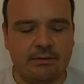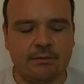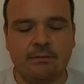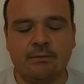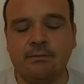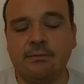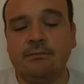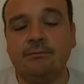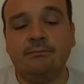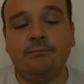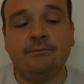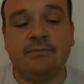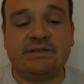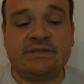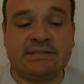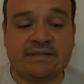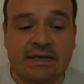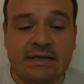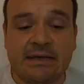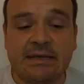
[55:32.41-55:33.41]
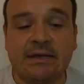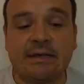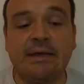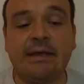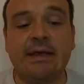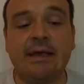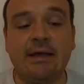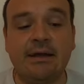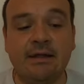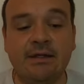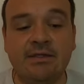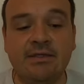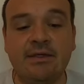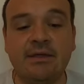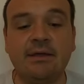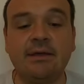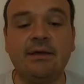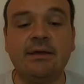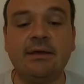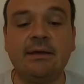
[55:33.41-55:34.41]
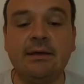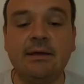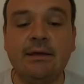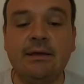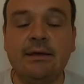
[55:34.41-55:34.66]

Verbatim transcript: uh, saying anything